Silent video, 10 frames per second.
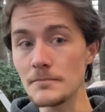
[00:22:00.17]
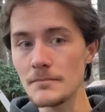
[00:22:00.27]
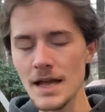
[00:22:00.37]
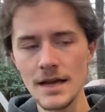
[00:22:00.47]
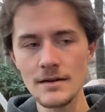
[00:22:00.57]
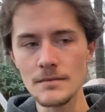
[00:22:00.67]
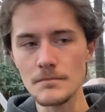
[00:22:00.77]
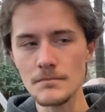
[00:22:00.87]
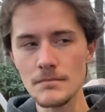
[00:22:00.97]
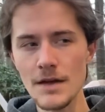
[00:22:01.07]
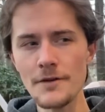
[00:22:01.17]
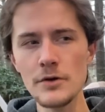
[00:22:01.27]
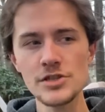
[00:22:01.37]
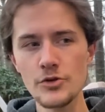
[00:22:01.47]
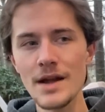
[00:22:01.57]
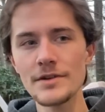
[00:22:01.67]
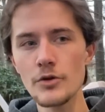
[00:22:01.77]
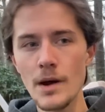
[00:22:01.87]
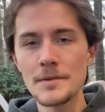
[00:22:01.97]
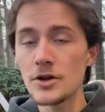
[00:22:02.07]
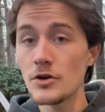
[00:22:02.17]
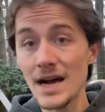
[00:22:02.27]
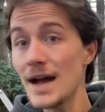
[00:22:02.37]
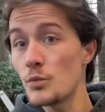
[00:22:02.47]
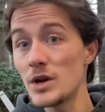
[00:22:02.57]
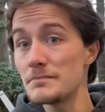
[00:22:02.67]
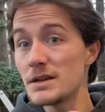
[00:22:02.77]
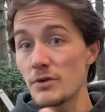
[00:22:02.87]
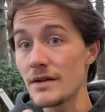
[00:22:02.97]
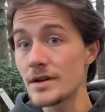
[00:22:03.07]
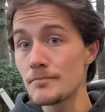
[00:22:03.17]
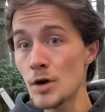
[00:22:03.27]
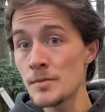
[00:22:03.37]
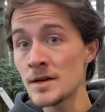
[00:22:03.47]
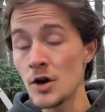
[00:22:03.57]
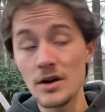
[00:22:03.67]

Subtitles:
And if I was craving a rum and Coke, I wouldn't be craving a bourbon Coke.